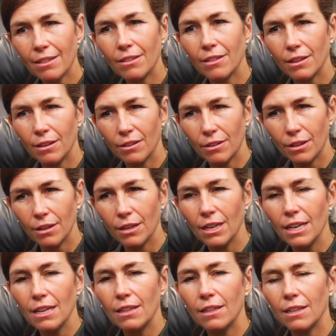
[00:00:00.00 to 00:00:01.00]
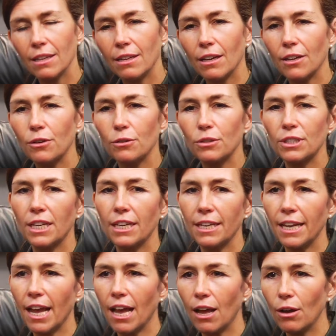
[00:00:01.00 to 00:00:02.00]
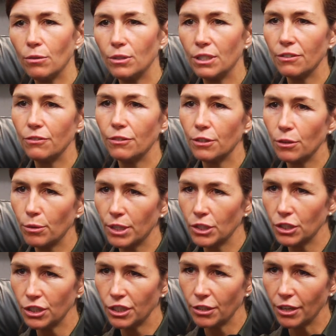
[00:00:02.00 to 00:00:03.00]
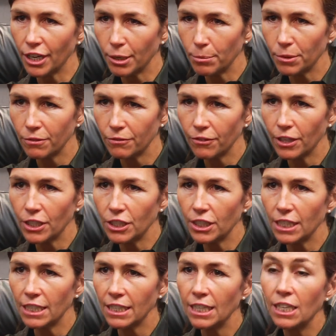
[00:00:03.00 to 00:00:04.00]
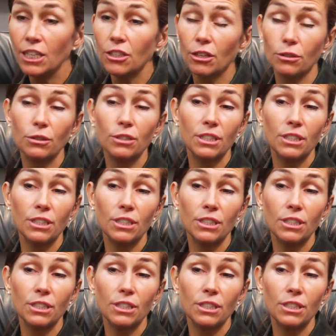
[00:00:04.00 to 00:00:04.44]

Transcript: the understanding how different questionnaire items are functioning, Dr.